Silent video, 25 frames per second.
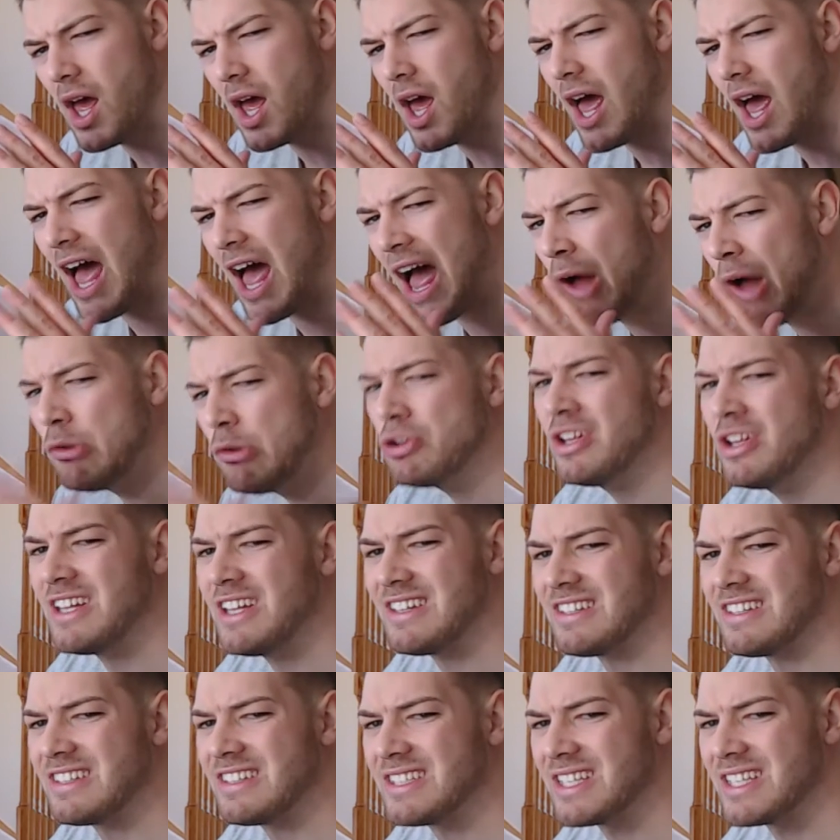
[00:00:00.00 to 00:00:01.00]

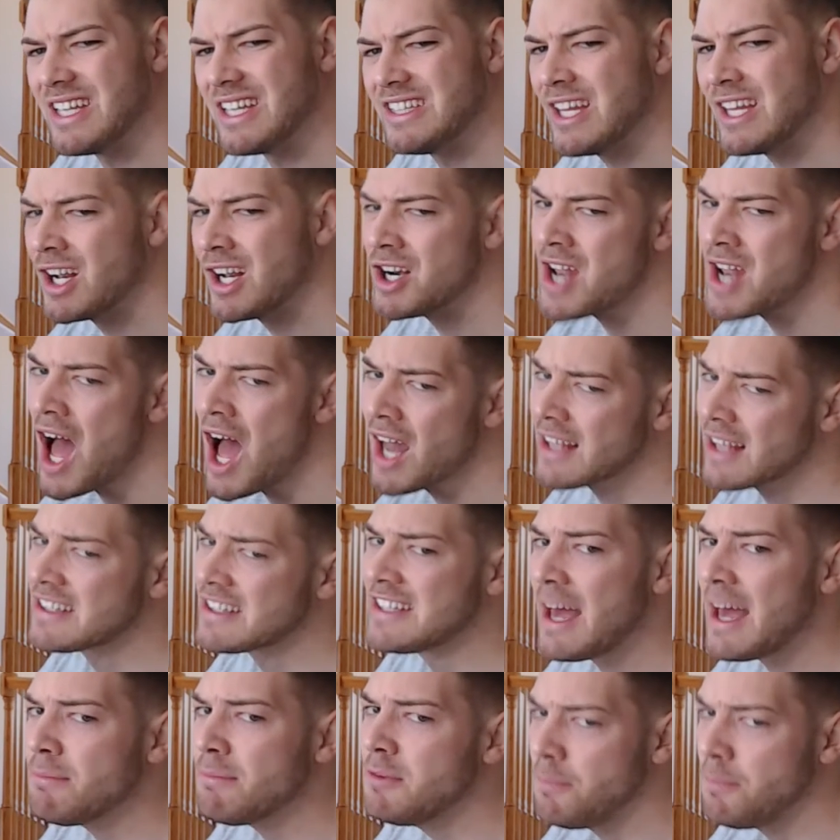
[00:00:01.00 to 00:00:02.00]
outlets that are not
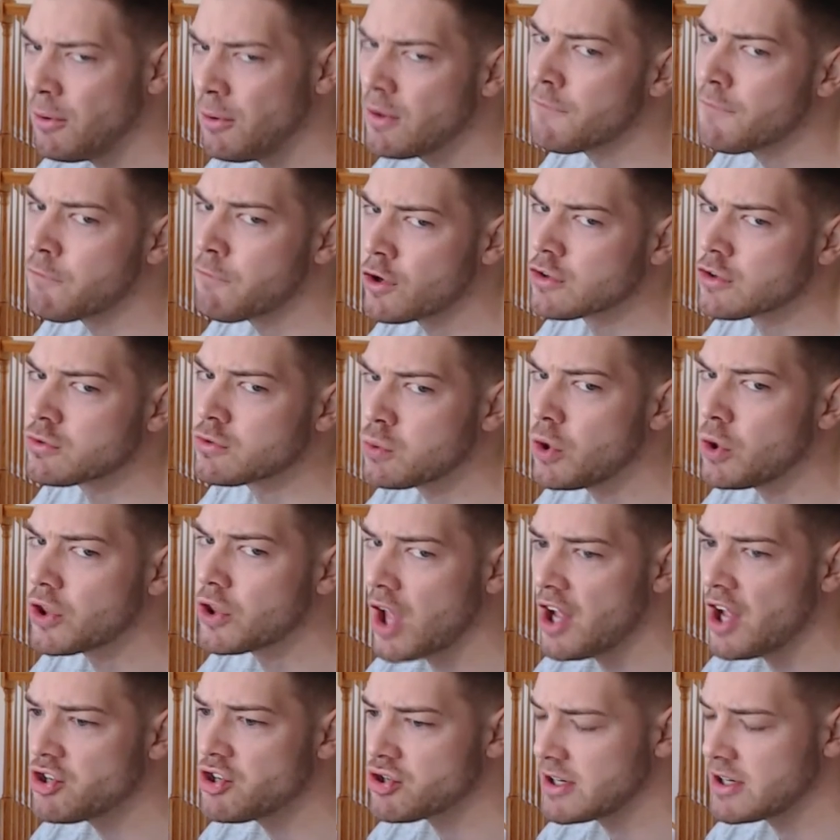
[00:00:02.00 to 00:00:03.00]
acceptable in first world
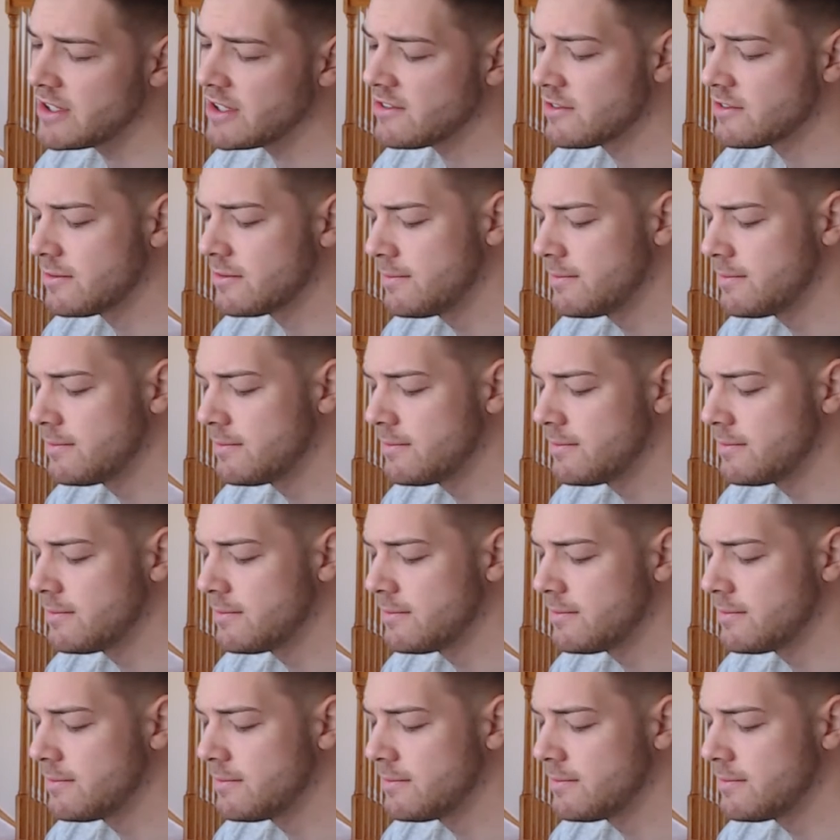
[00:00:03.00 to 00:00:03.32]
countries,